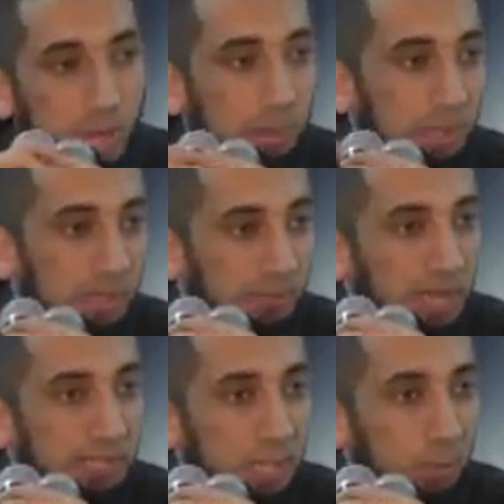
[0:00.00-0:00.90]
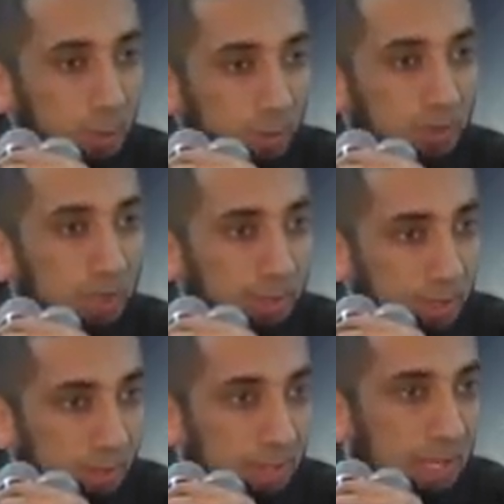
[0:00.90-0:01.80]
I mean, the fact that it was revealed
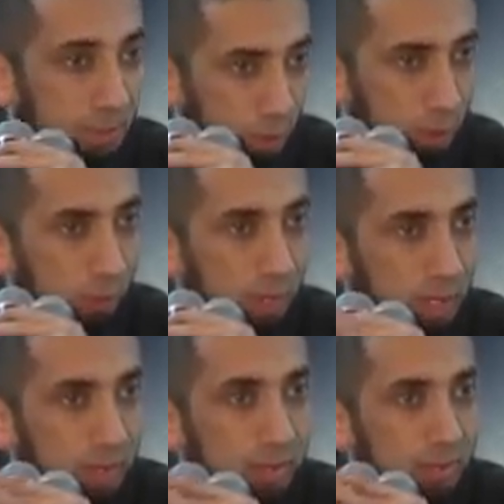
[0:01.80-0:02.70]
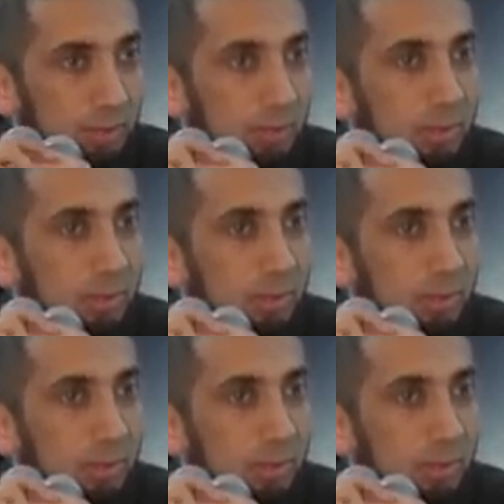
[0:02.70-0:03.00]
in Ramadan is a new thing.